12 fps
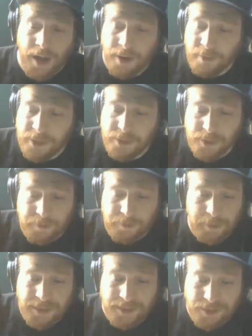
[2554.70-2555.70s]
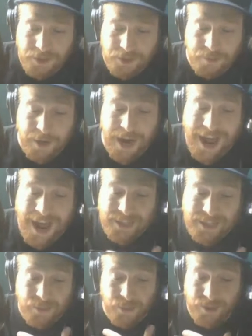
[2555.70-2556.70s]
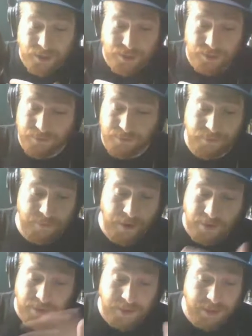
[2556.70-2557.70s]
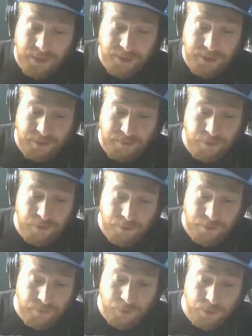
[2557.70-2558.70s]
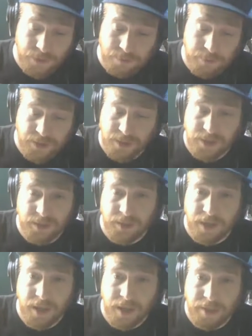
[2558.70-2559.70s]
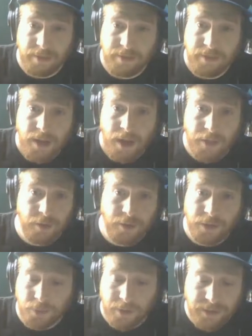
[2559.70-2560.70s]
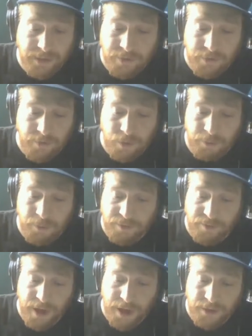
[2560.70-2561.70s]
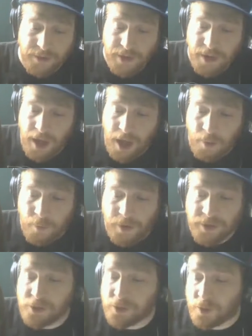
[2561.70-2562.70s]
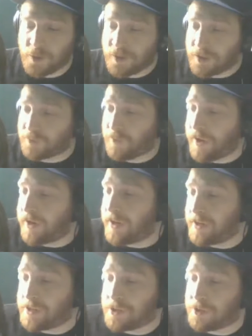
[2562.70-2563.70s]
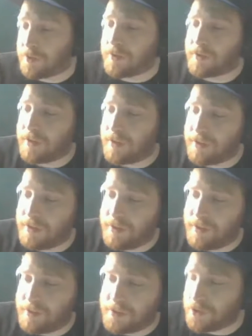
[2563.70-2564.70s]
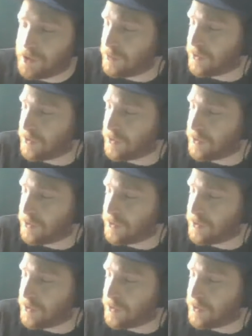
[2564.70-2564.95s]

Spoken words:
Went to a split decision, but I scored this fairly easily for Lucas Martinez, a 30-27 for him, in fact. Where did you score this fight, and did you think that the decision was